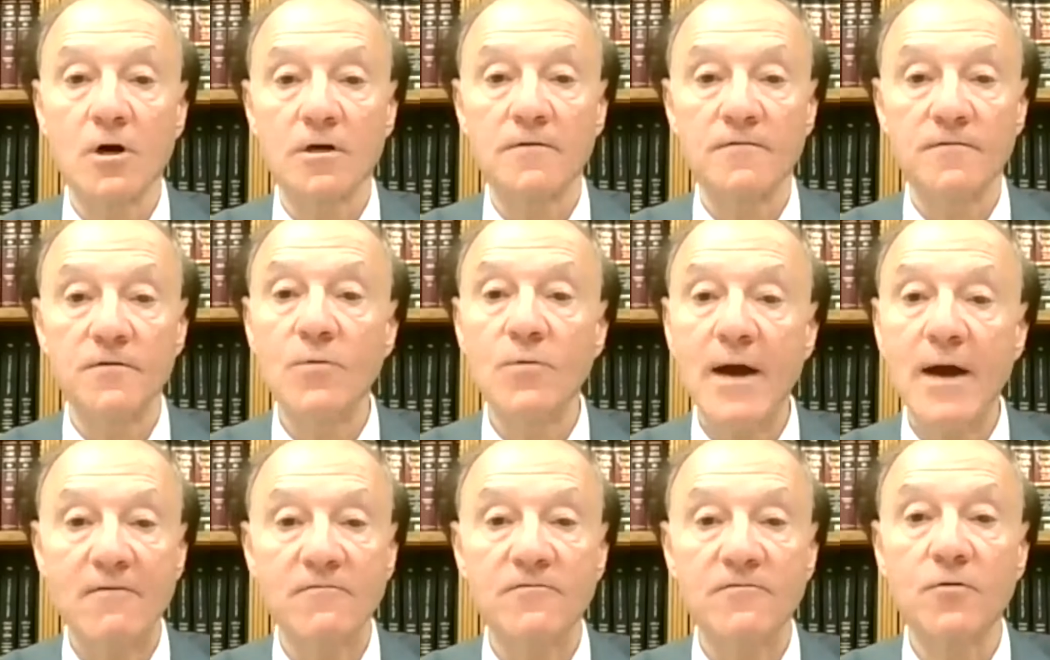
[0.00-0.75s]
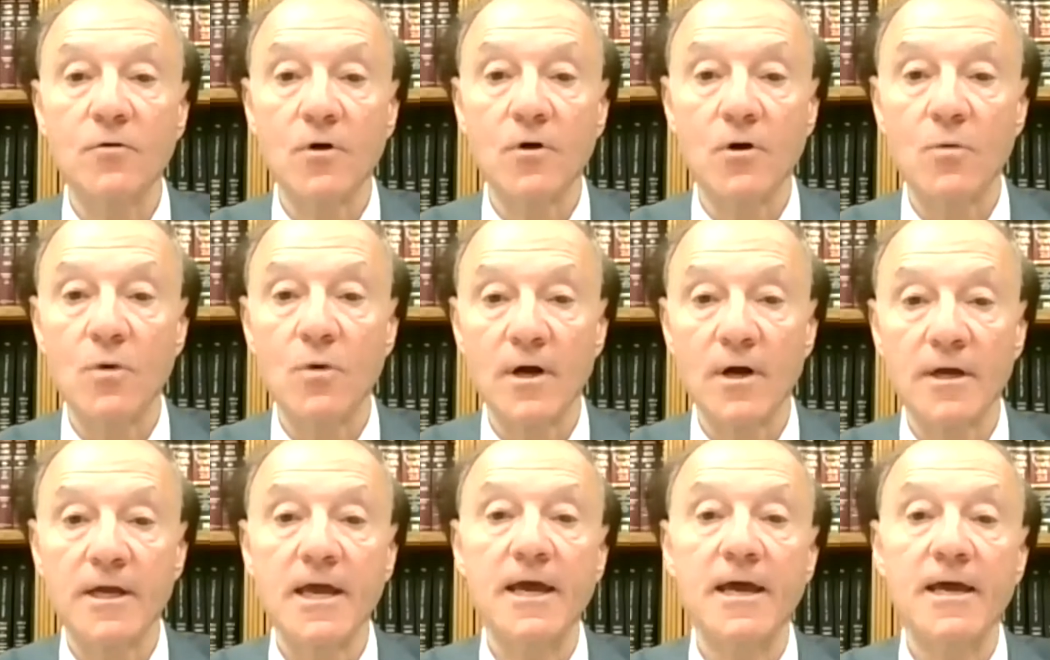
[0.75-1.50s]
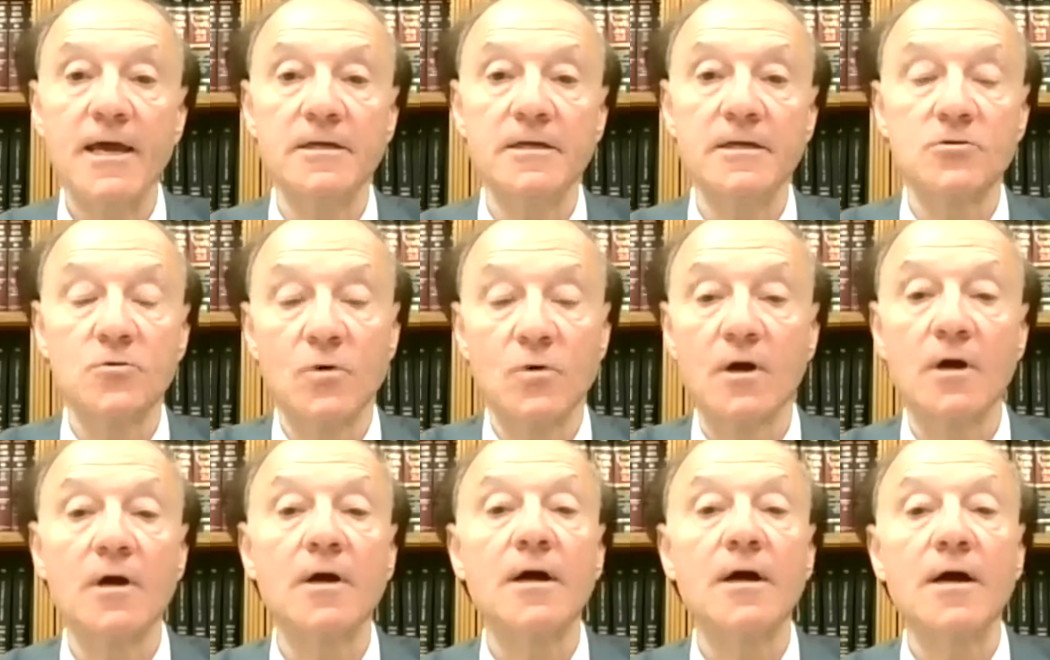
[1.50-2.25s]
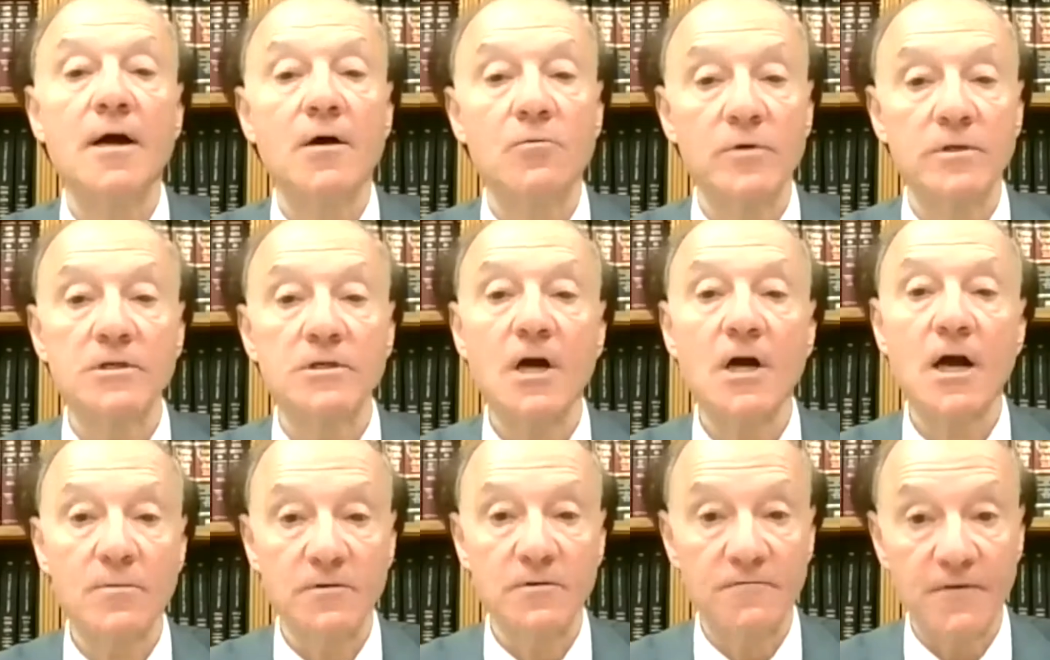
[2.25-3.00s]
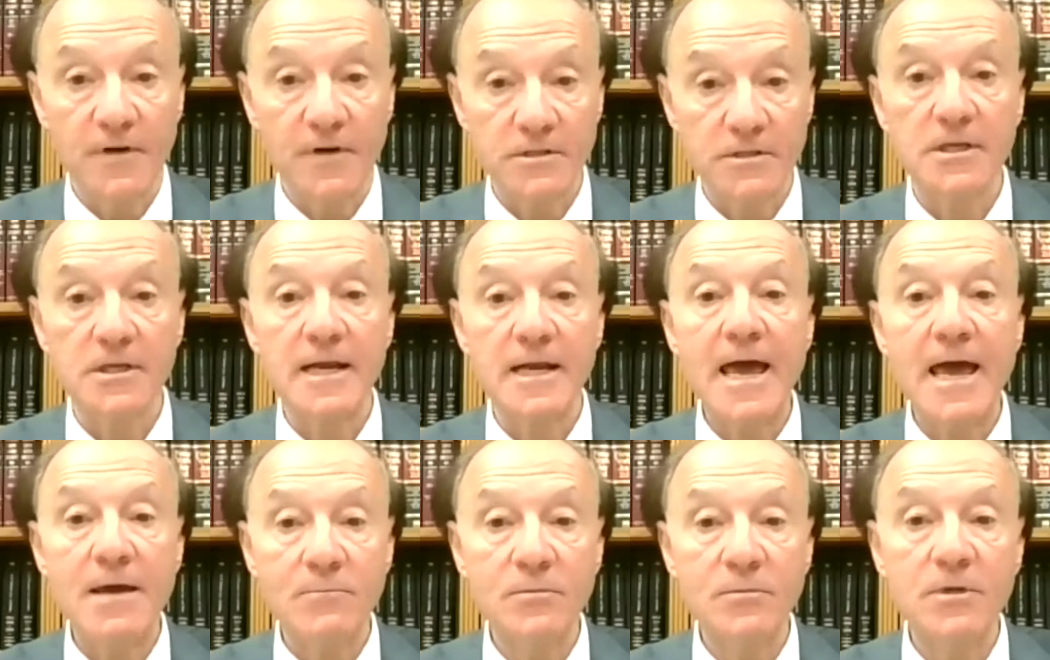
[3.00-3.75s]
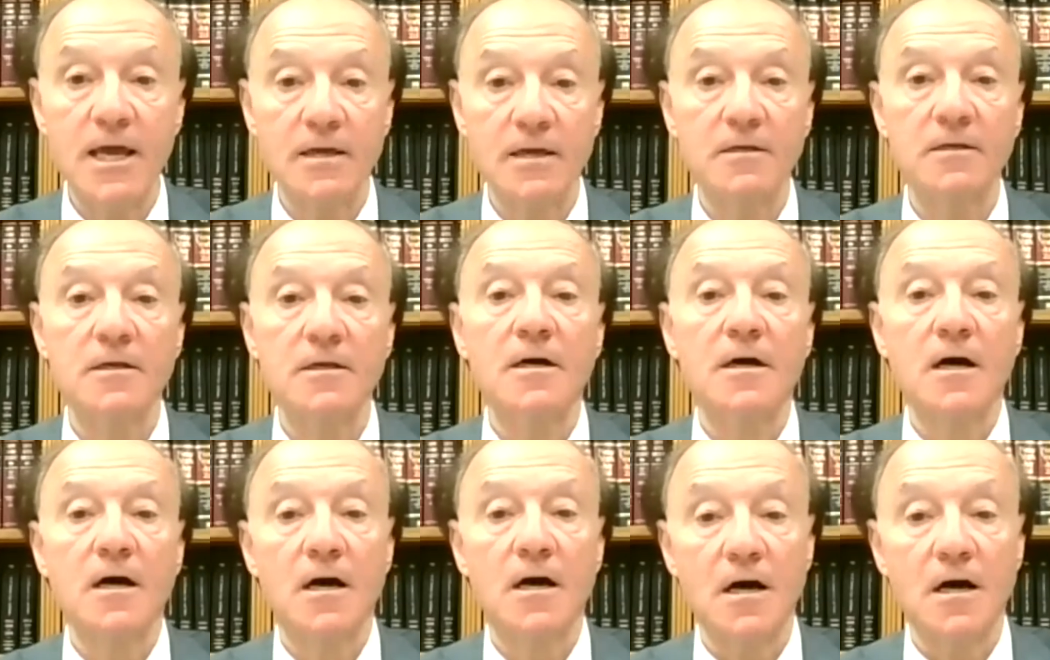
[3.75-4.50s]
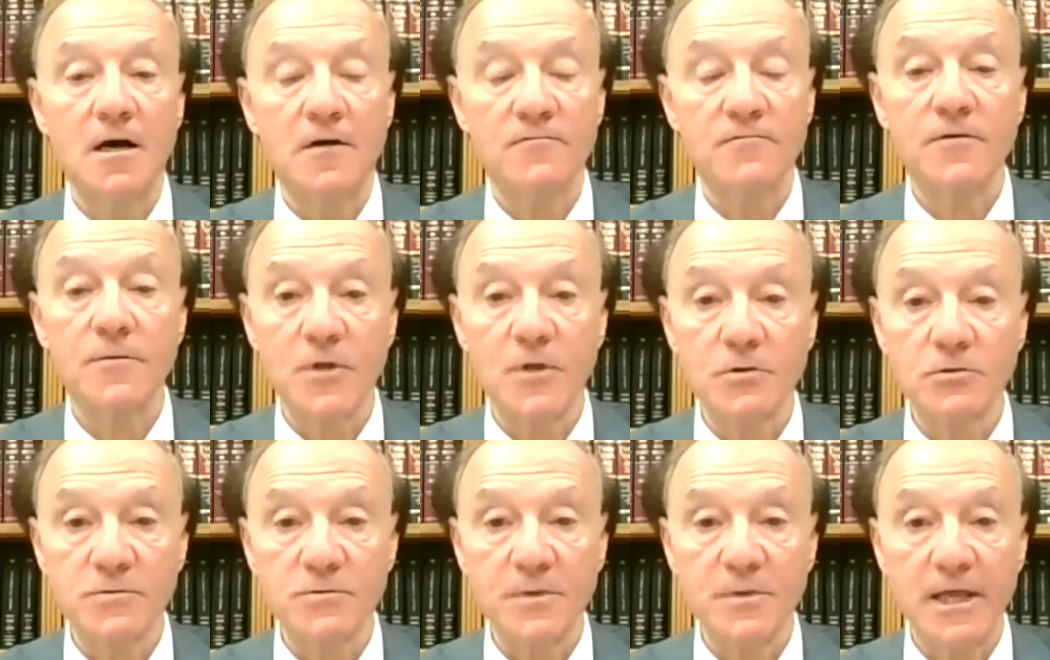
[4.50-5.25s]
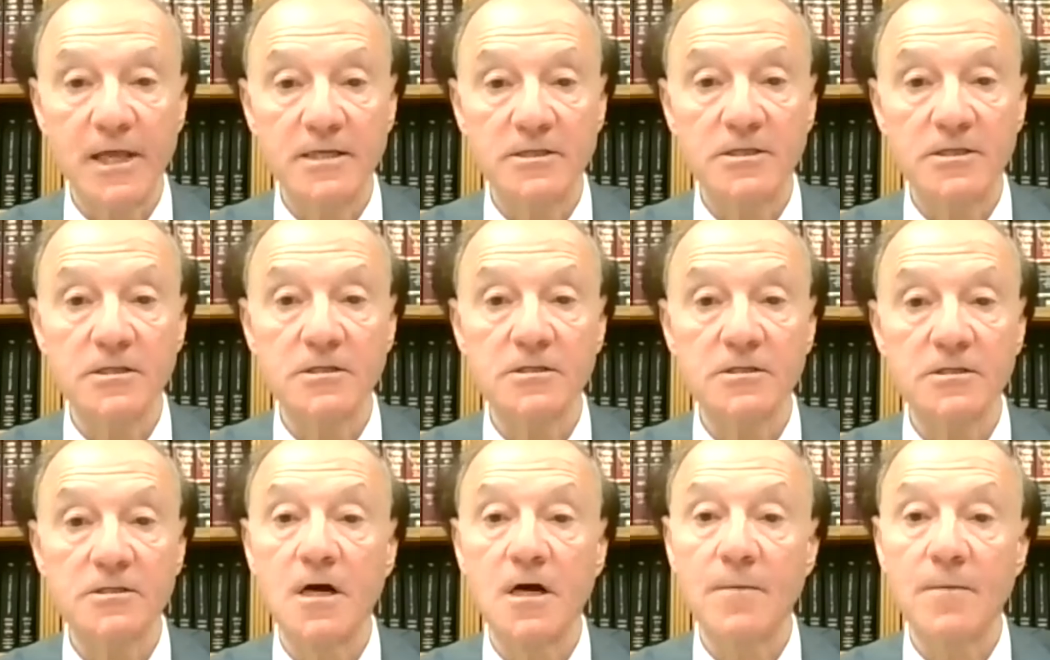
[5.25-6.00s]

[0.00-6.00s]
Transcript: If you have 401ks or retirement funds that emanate from those places,